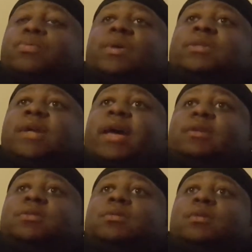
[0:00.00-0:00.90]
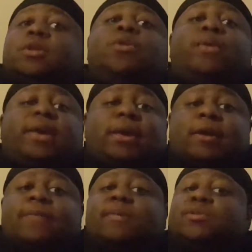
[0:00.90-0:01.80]
What's next? Lil'
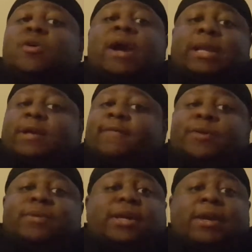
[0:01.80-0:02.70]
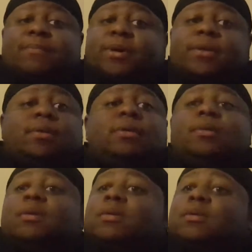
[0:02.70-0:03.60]
Kim. I'm sorry, I love Lil' Kim, but
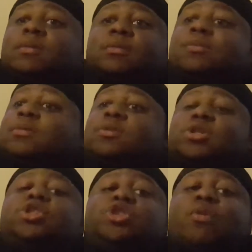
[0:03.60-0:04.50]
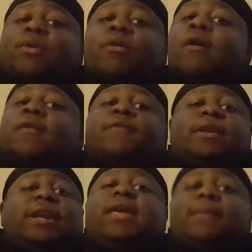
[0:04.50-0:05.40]
she's showing off.
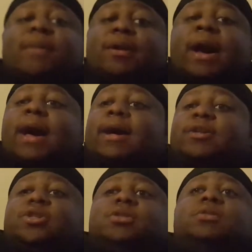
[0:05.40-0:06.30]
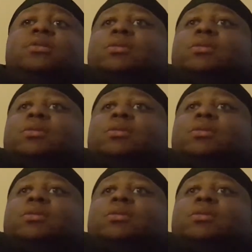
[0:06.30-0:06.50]
Nicki Minaj.